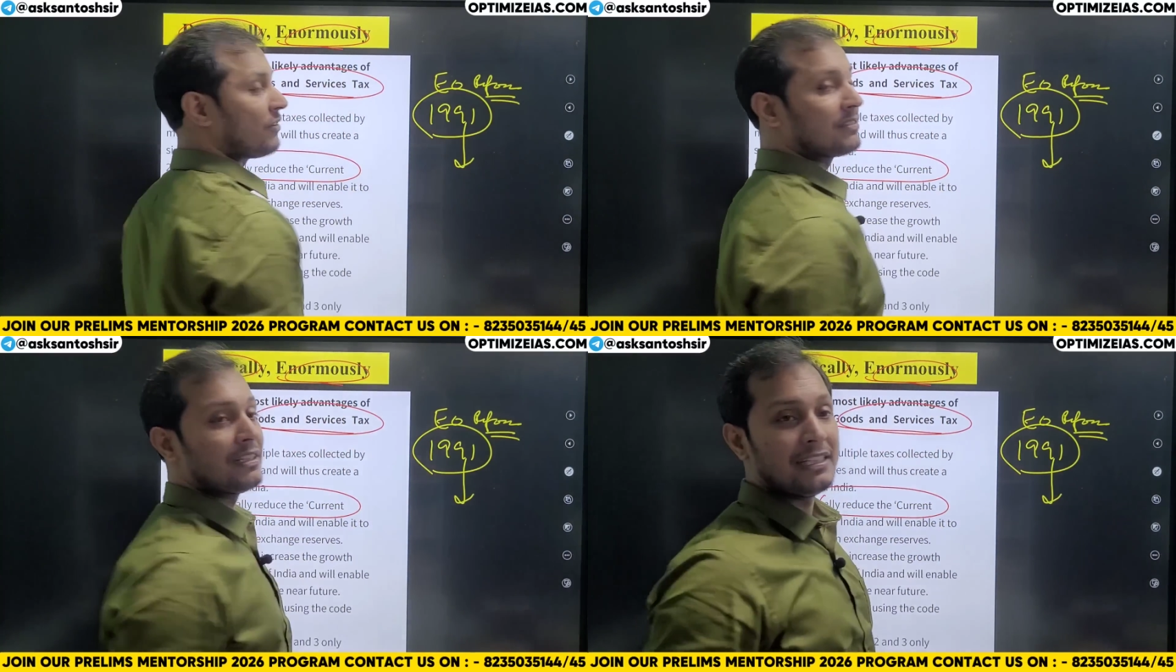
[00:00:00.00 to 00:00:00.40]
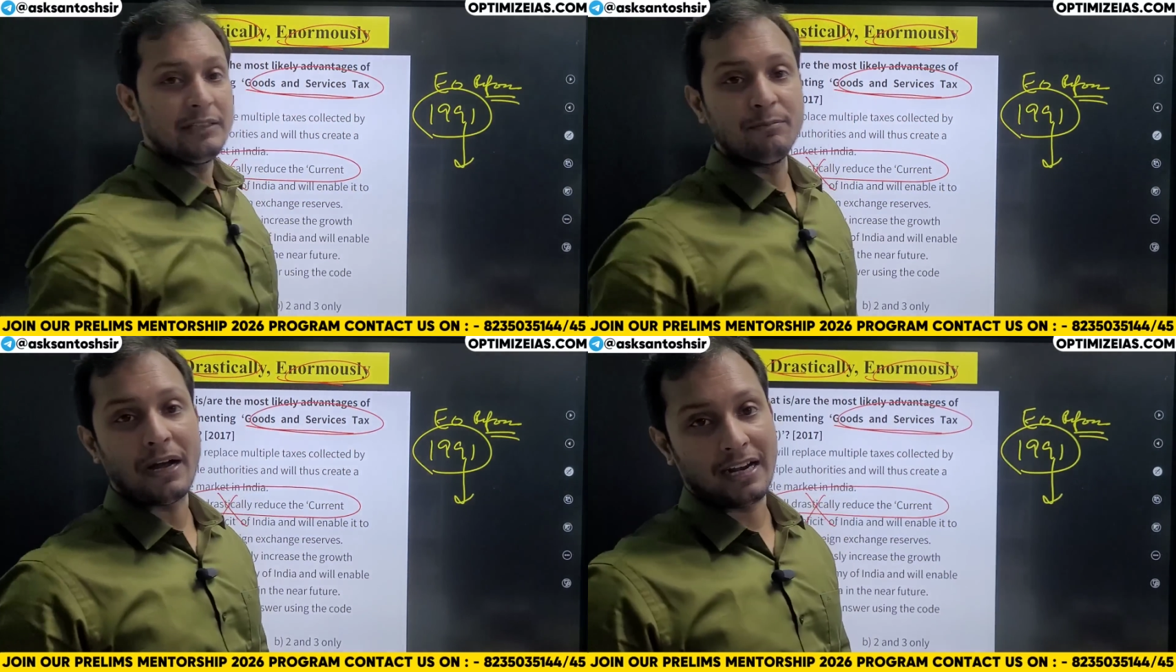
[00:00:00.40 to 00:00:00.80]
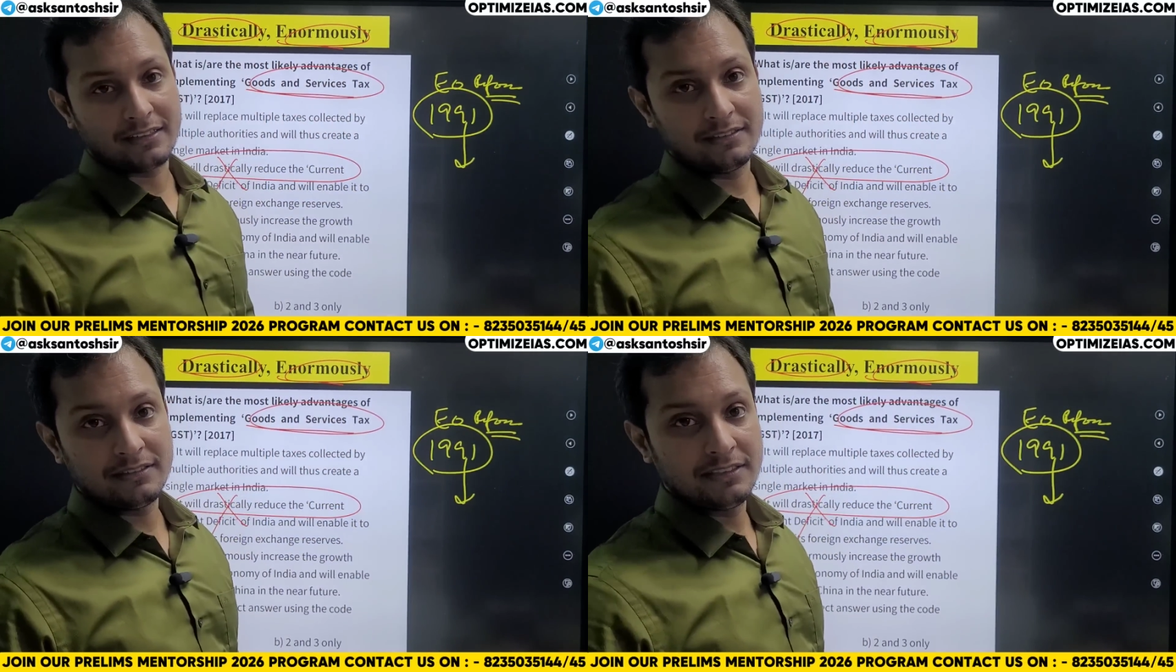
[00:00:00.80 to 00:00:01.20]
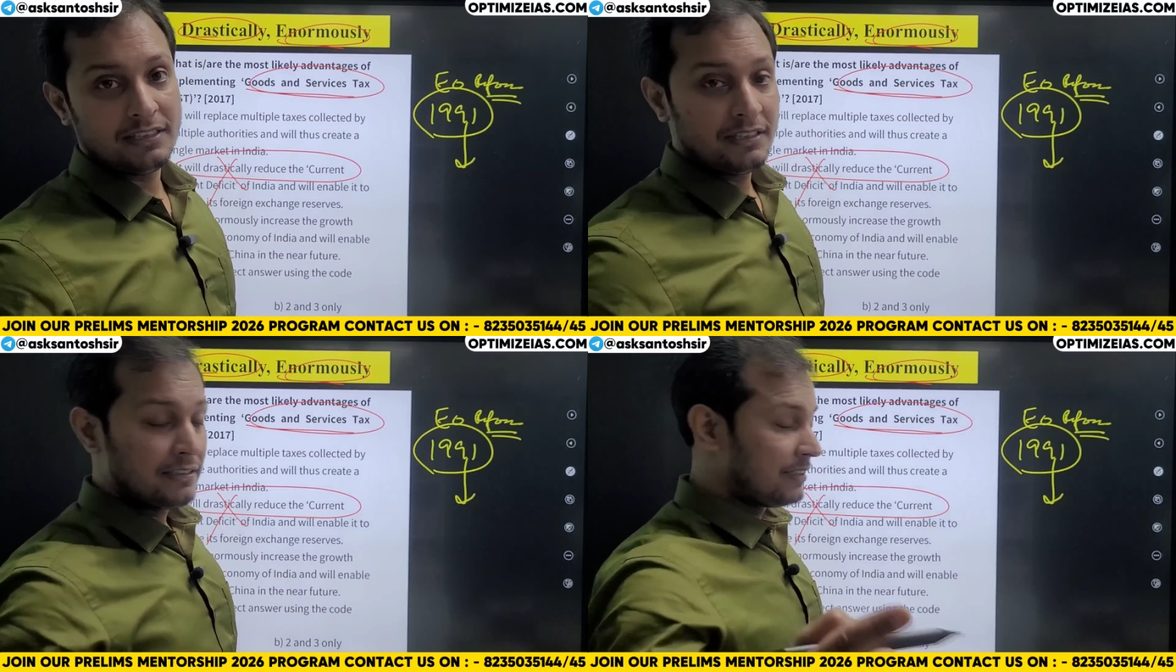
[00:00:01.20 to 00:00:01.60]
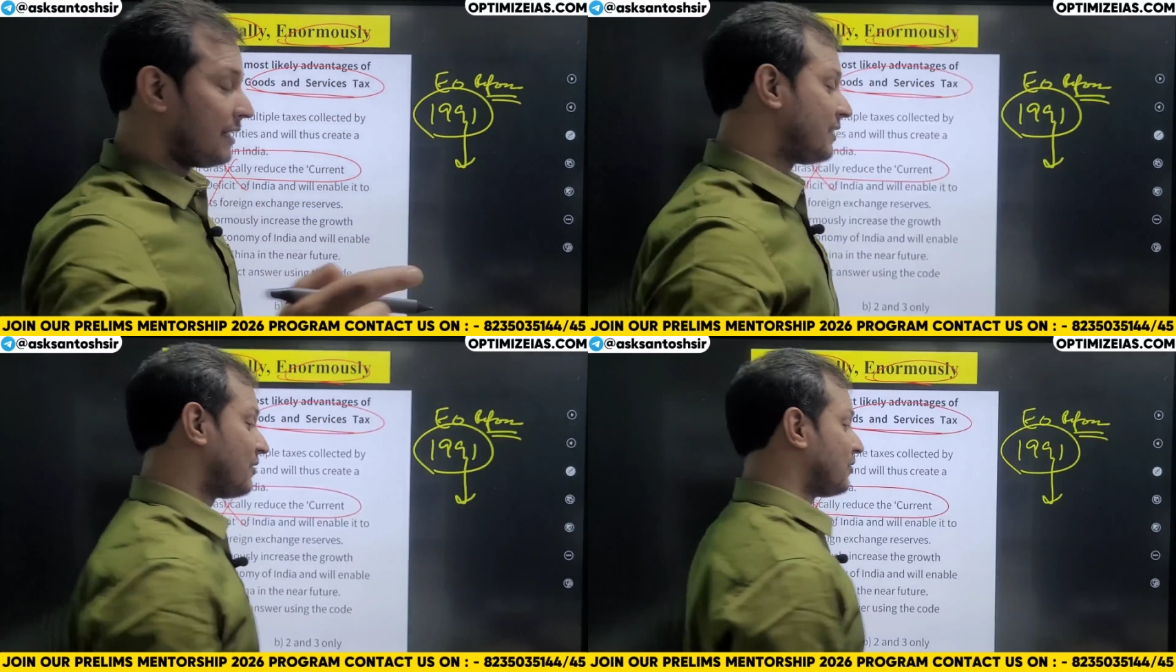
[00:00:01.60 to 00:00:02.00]
was the impact?
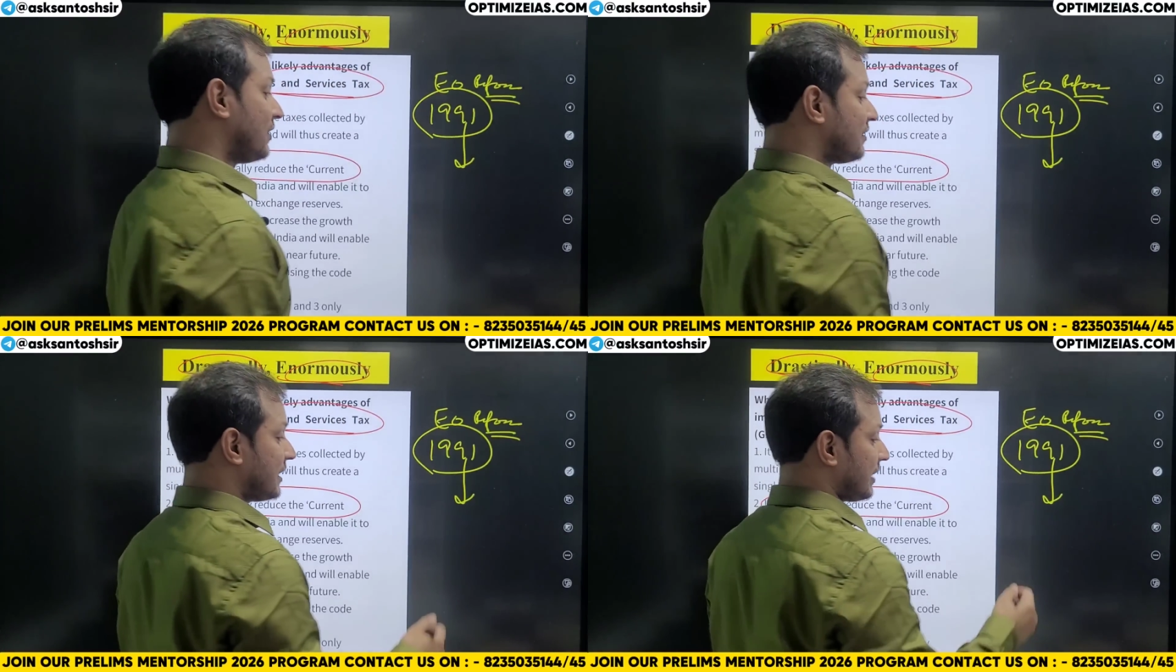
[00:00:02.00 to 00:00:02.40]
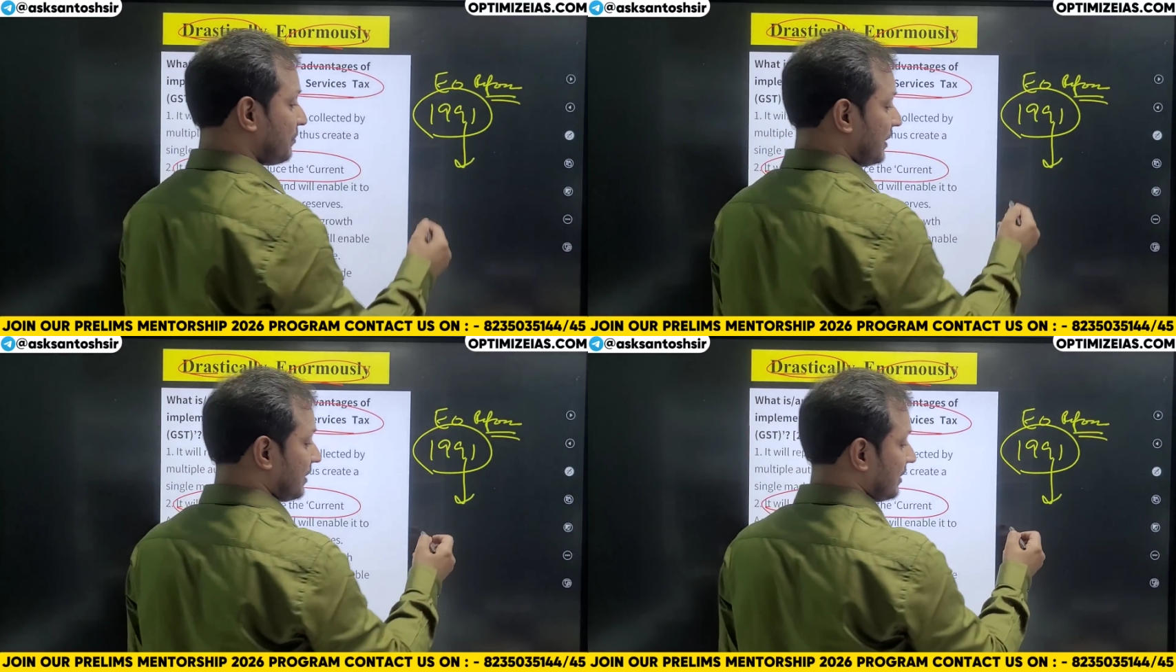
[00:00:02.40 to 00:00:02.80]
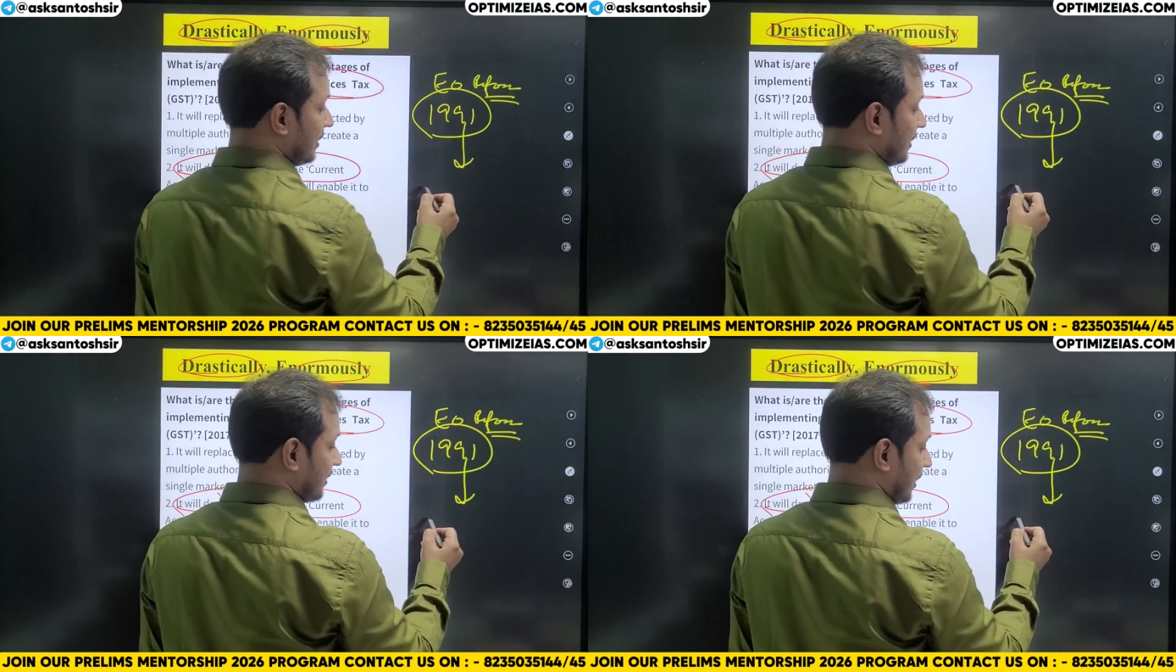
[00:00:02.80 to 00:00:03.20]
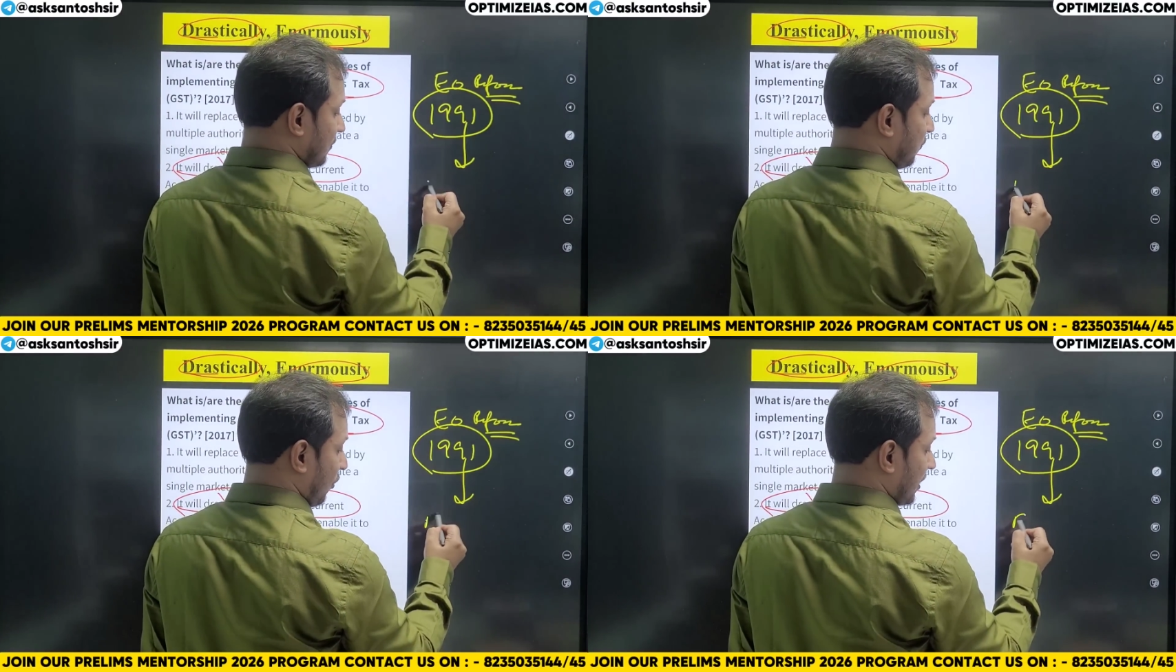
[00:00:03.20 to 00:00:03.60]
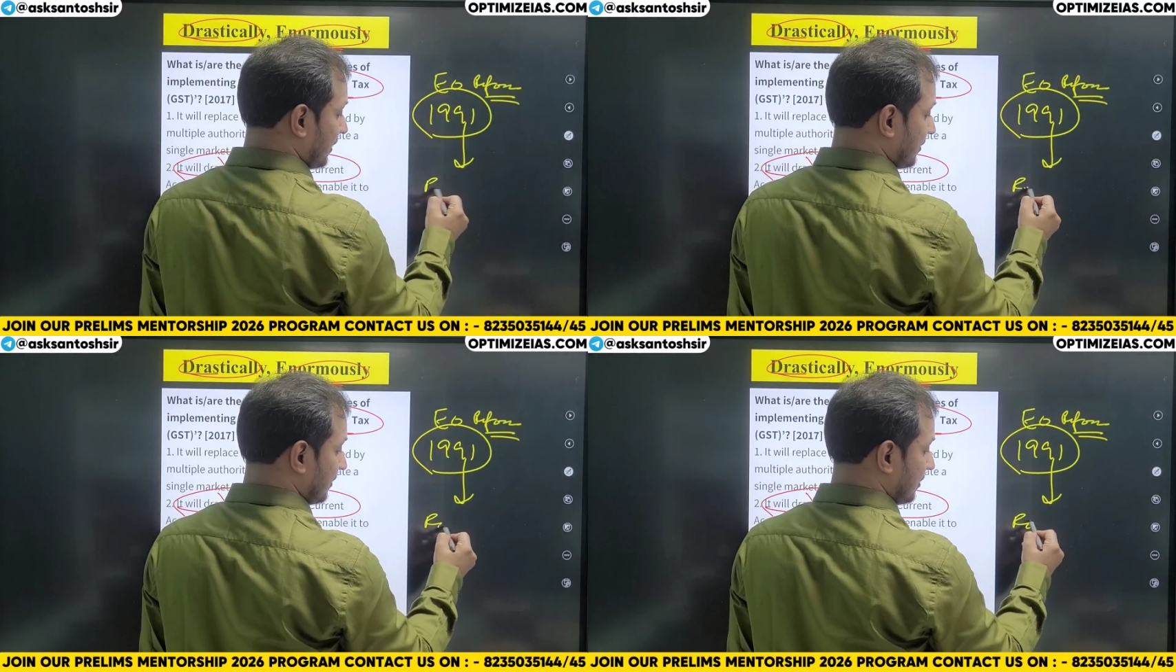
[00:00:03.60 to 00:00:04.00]
There was one statement that
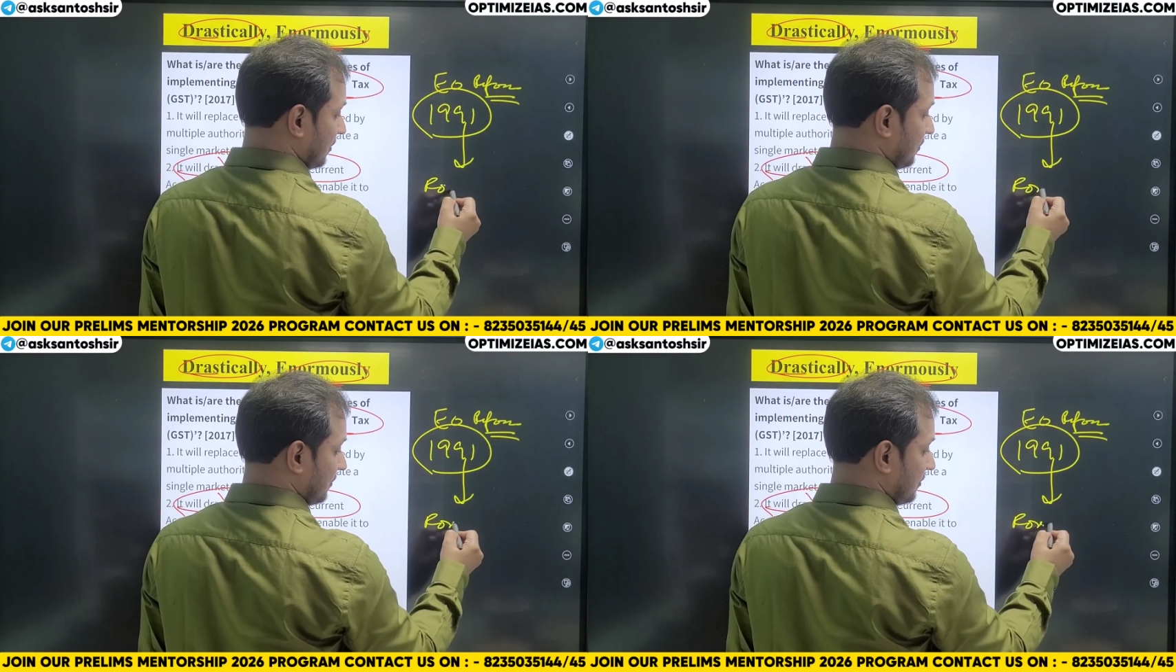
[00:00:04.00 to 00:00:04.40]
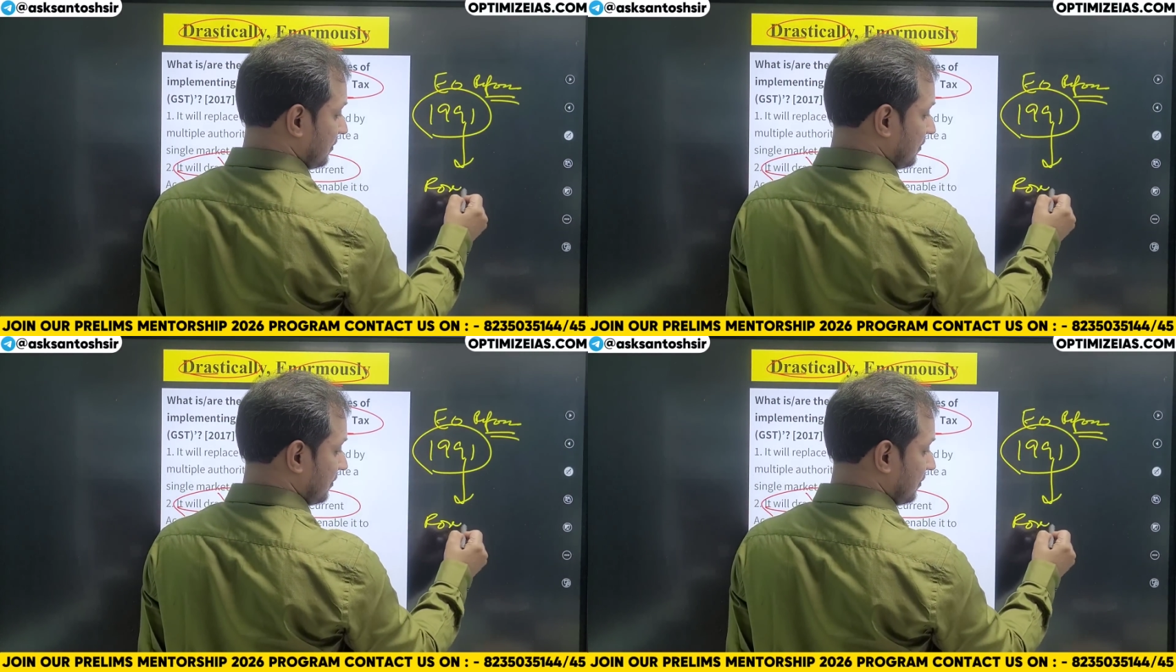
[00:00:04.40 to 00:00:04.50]
forex reserve